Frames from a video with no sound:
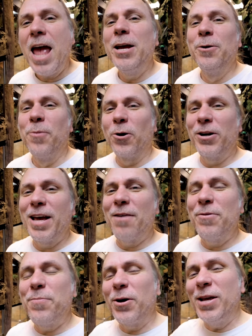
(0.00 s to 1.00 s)
Hey, good morning
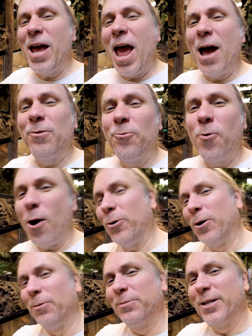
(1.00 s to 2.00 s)
everybody, and
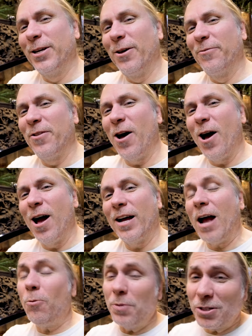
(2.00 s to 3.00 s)
welcome to the
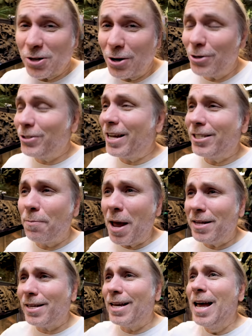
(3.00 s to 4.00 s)
vlog. I hope the start of your day is
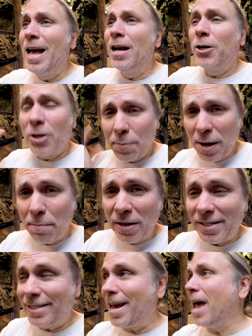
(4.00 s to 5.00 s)
amazing. Gonna be a
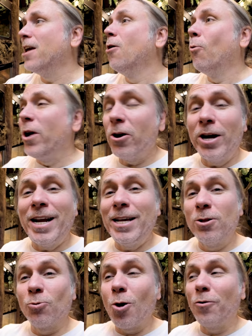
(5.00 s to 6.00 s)
busy day. We are
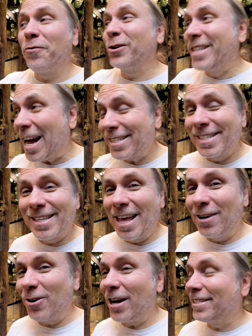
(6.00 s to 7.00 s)
hitting the road for Texas
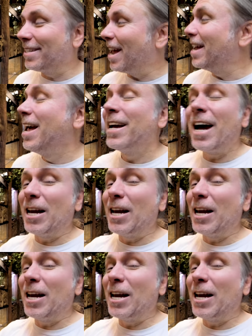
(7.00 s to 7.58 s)
later on today.